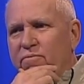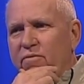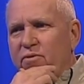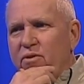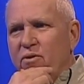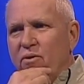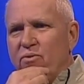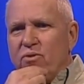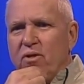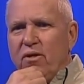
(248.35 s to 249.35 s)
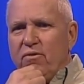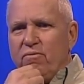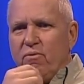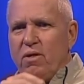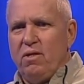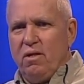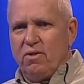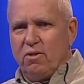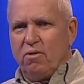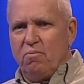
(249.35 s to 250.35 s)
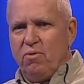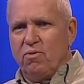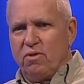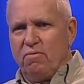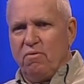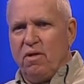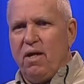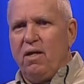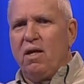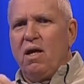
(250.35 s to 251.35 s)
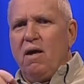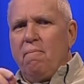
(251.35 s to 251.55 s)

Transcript: fifteen-year-old son is for. He does the computer stuff for dad.